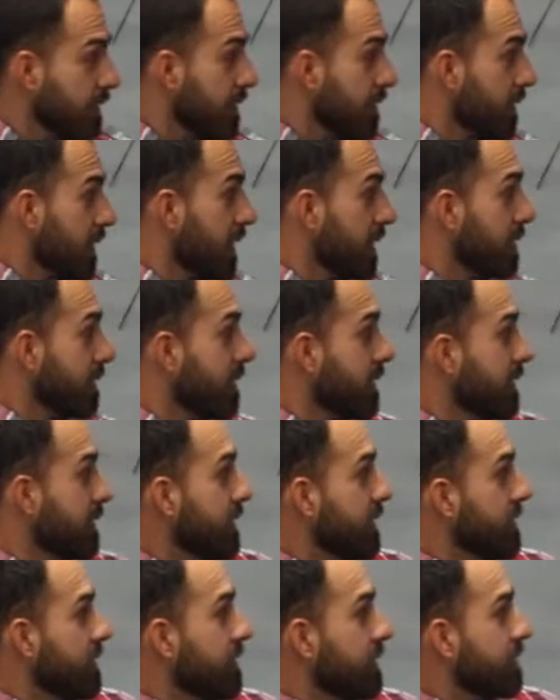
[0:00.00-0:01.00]
All right?
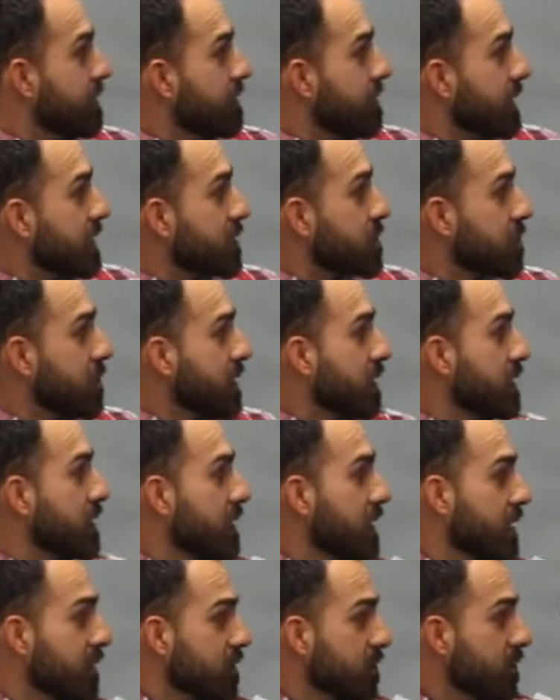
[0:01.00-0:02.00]
Let's read
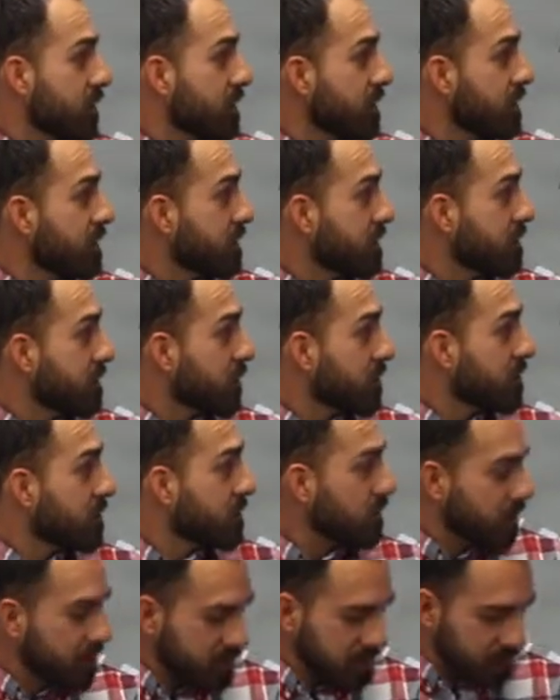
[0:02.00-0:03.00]
another one. 1
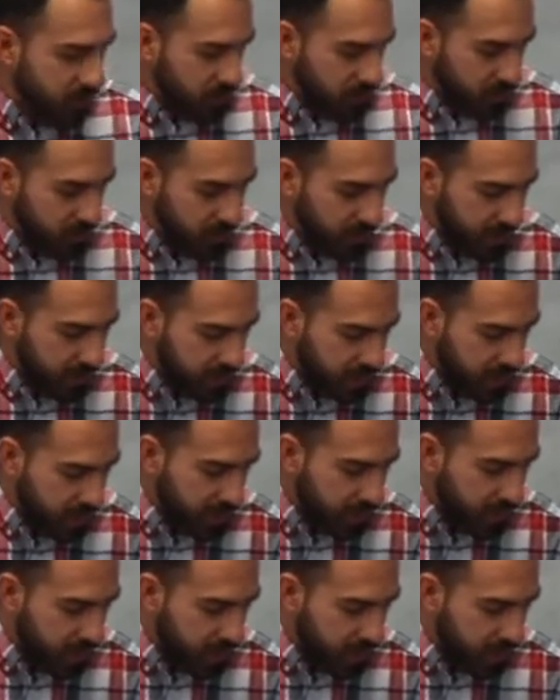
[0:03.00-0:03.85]
Corinthians 1.18.